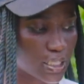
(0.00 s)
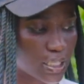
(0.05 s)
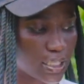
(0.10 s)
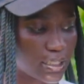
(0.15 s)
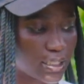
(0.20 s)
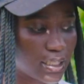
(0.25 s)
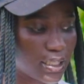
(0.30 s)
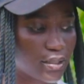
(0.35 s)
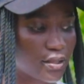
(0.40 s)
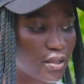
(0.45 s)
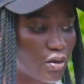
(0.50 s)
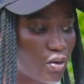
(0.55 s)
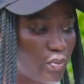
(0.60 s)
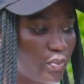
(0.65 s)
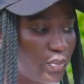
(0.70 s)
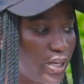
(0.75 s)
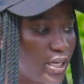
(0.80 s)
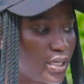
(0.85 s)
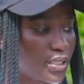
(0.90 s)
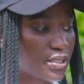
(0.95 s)
and that our
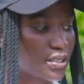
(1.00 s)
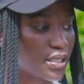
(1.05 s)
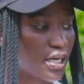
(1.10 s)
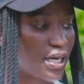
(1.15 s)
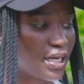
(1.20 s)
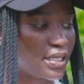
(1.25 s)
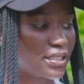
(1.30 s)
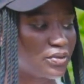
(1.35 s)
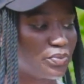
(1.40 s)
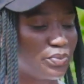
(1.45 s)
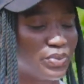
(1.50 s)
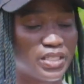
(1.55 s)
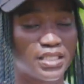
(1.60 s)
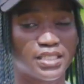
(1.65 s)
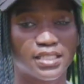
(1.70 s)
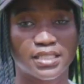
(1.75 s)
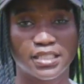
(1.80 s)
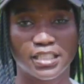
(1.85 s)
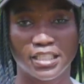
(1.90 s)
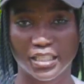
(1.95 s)
brains has been
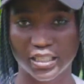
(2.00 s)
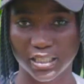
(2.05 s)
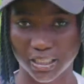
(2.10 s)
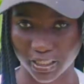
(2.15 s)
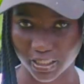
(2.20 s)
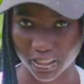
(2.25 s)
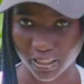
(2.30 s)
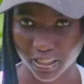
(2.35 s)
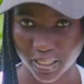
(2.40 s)
seeking.